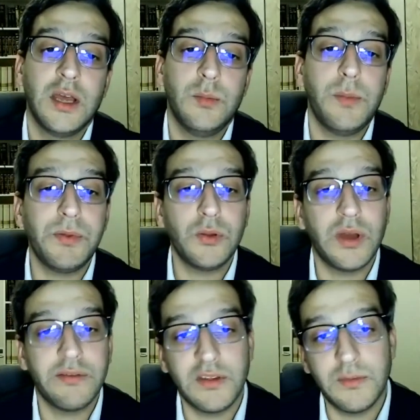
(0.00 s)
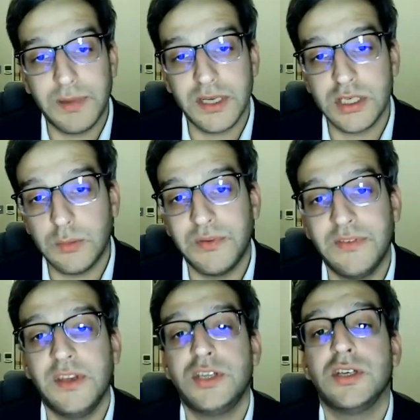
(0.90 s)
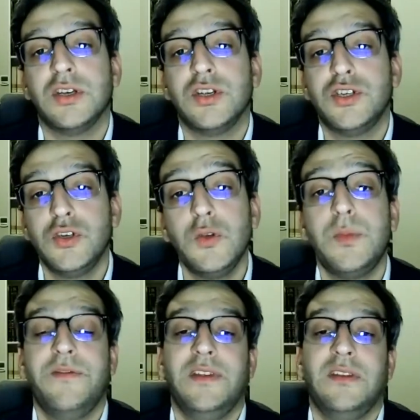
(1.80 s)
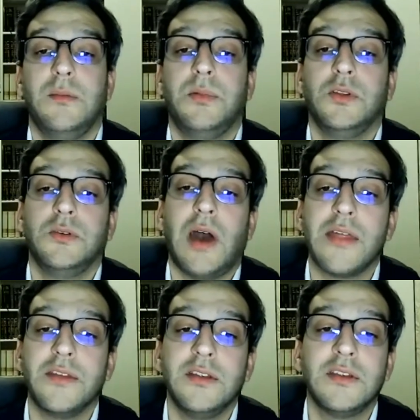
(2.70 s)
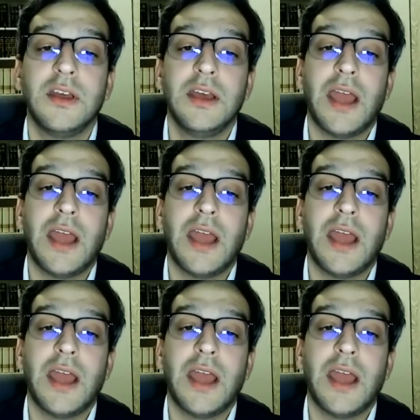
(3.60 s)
People who have a special position should be visible to others